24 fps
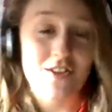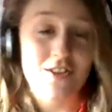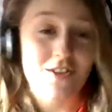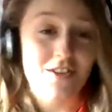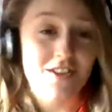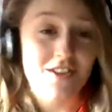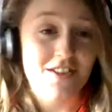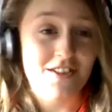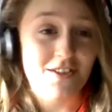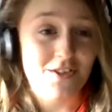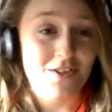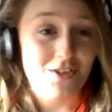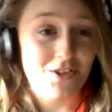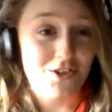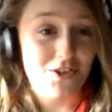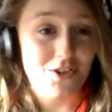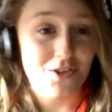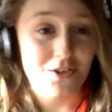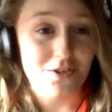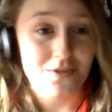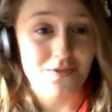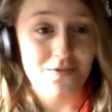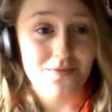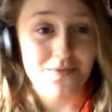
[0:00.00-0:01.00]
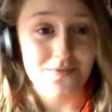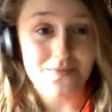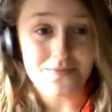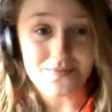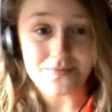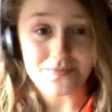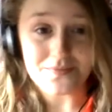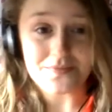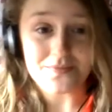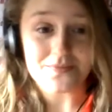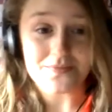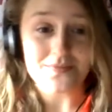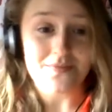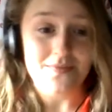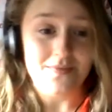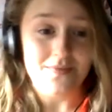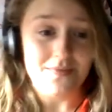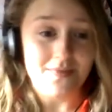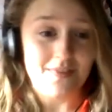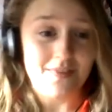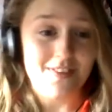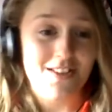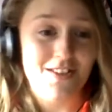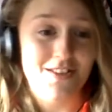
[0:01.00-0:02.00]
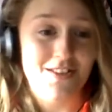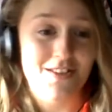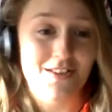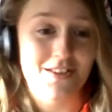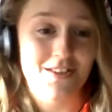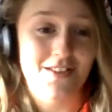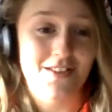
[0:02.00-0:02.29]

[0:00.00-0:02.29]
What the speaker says: only since June. So,